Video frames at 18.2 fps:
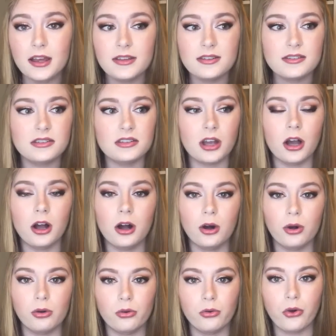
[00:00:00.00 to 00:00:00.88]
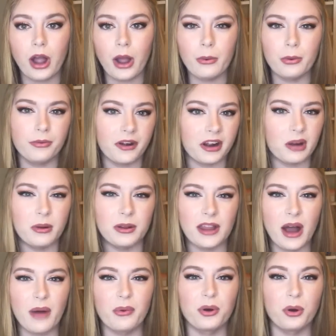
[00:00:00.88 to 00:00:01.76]
So I would
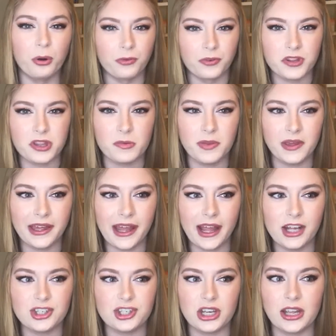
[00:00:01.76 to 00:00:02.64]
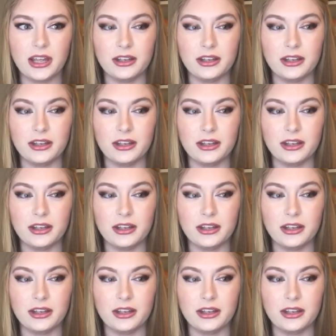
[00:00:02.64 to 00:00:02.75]
recommend that one over the BH,